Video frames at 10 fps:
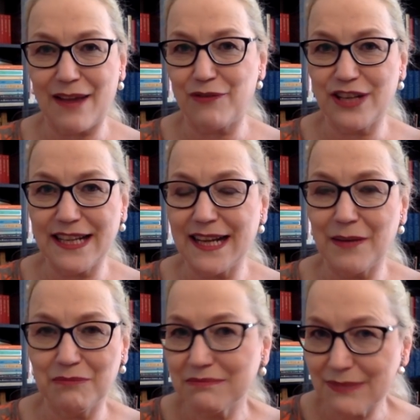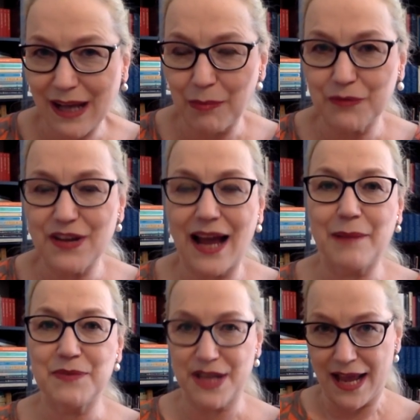every year, couple of
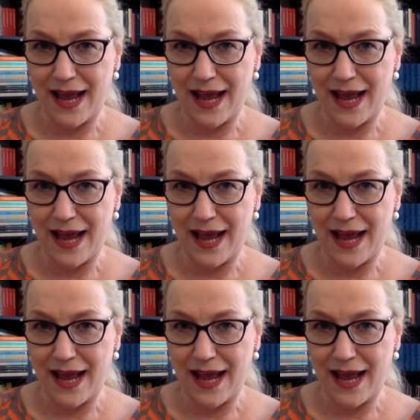times